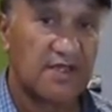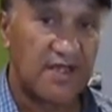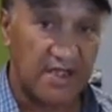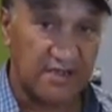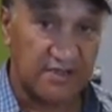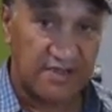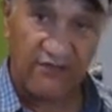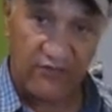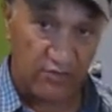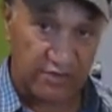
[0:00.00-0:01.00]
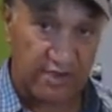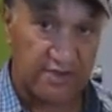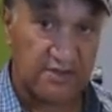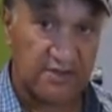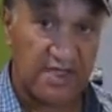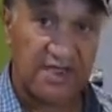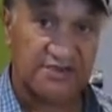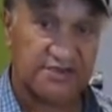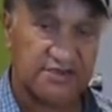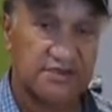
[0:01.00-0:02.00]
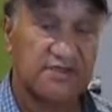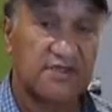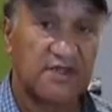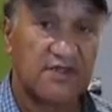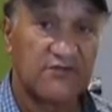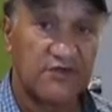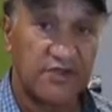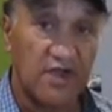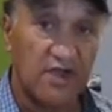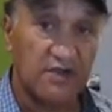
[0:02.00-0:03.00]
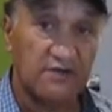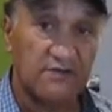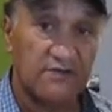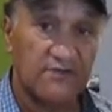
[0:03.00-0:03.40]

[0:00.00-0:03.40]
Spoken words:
and defrauding us for your own